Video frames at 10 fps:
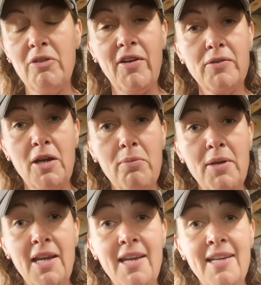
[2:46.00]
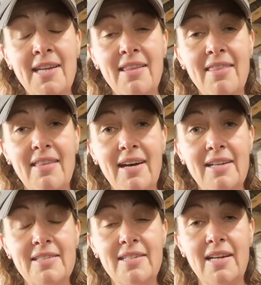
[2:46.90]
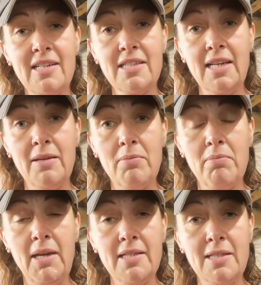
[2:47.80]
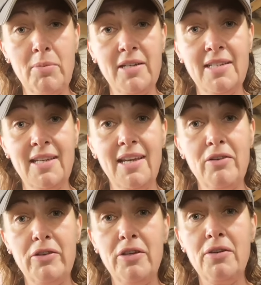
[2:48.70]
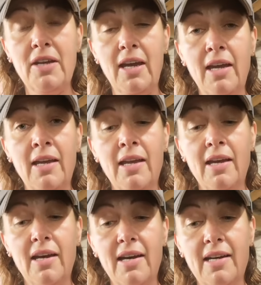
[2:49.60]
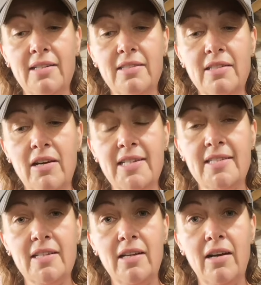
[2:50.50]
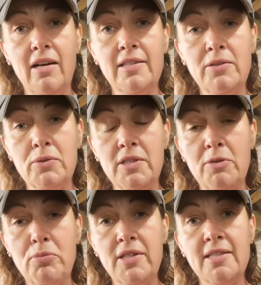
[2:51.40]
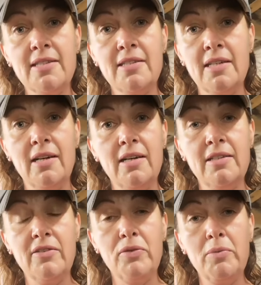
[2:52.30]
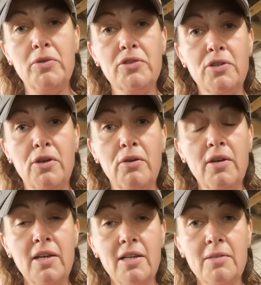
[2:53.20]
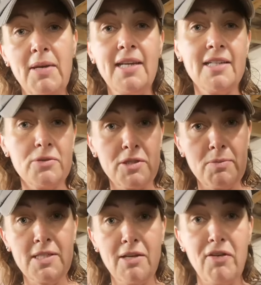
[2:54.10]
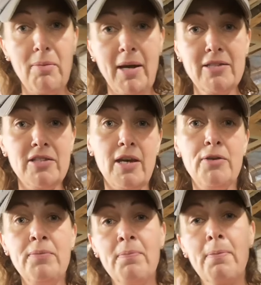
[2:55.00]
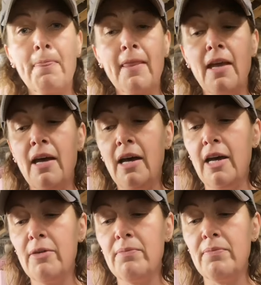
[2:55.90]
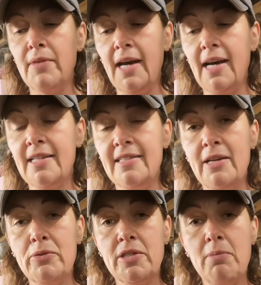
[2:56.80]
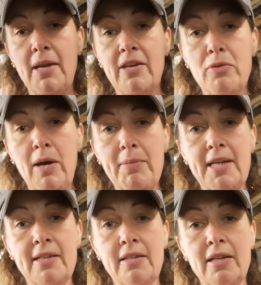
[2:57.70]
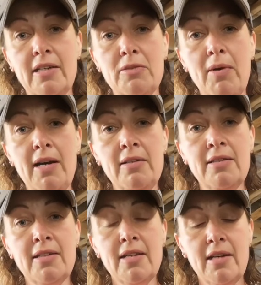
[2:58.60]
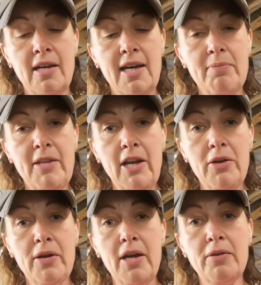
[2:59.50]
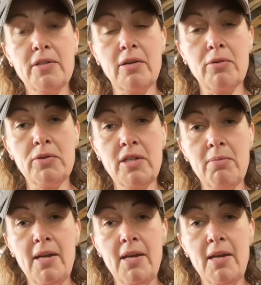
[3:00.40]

found a company that actually makes the binding here in the UK and dyes the yarn, and also prints the yarn if we want to make it to a specific Pantone. And they also make the webbing as well. The logos are also